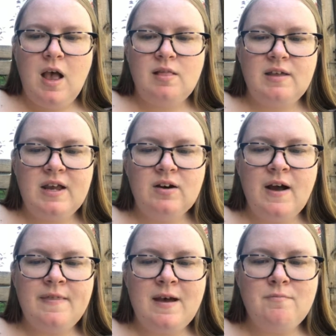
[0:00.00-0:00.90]
Later
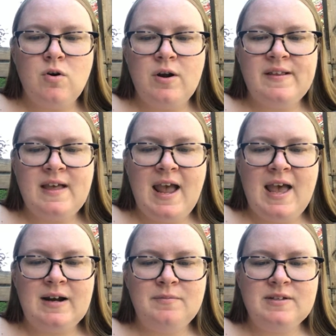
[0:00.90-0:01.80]
on that morning, the
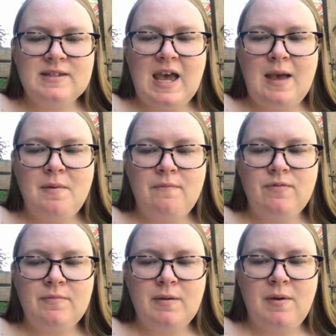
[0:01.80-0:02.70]
animals came up
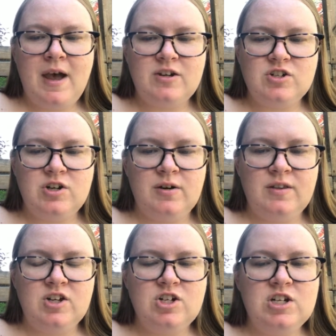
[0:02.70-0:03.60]
from the pasture,
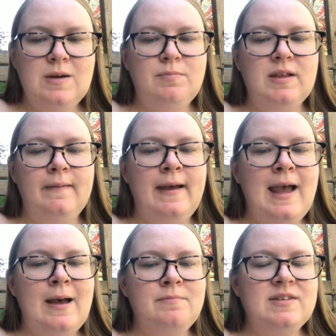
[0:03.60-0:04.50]
the sheep, the
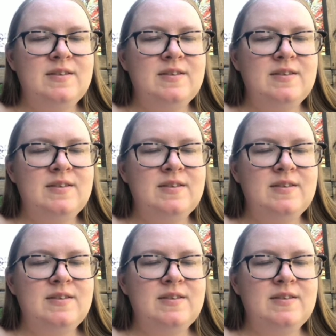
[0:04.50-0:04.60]
lambs,